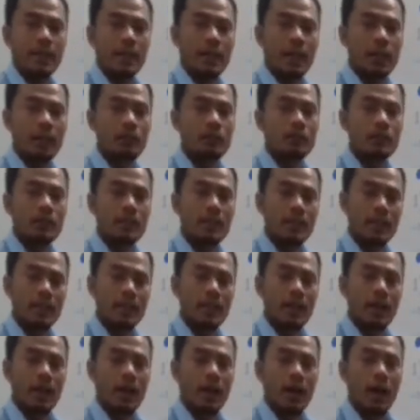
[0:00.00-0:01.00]
Now
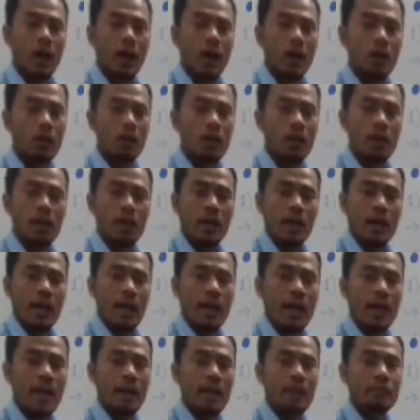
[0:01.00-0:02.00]
see how
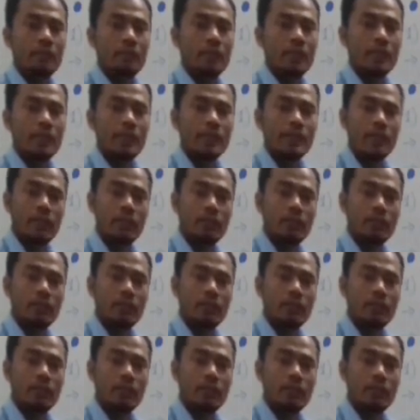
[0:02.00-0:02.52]
I have done it.